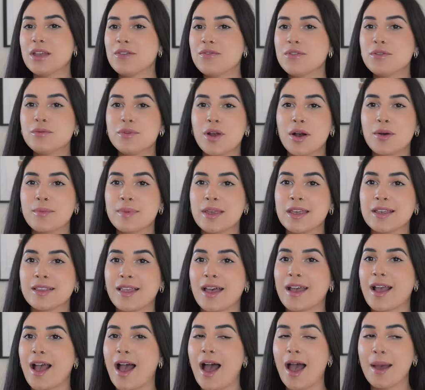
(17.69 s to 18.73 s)
If you know me,
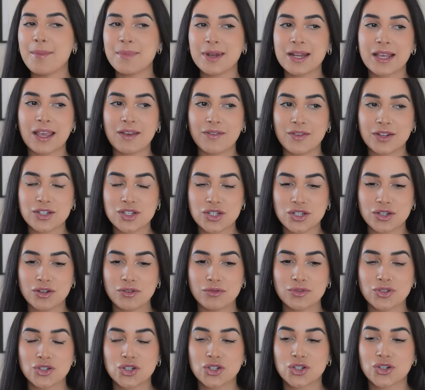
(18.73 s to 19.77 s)
like I'm gonna give it to
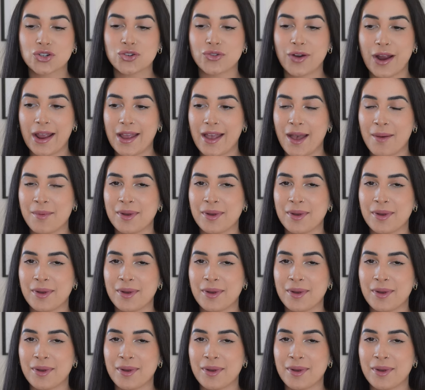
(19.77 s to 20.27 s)
you straight.